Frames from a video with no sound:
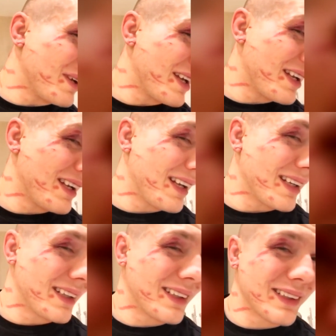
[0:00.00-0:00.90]
man.
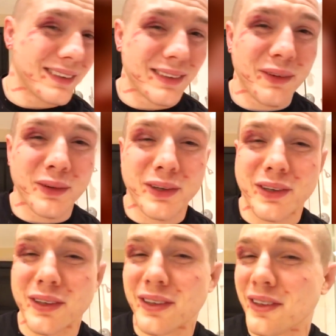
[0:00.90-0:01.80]
Like, it's all
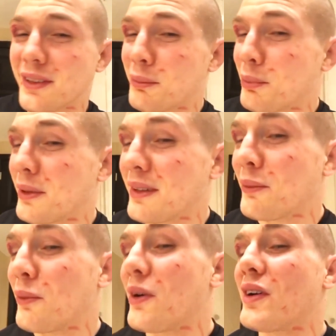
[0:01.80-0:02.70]
good,
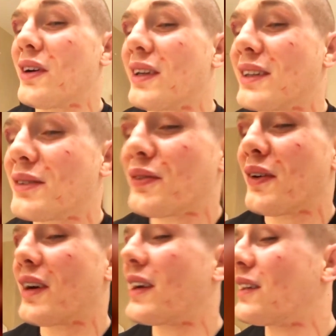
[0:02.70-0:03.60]
but what are these
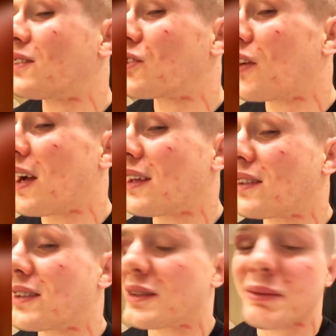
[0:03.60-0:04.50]

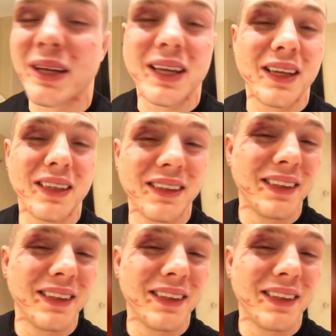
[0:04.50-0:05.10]
scratches, man?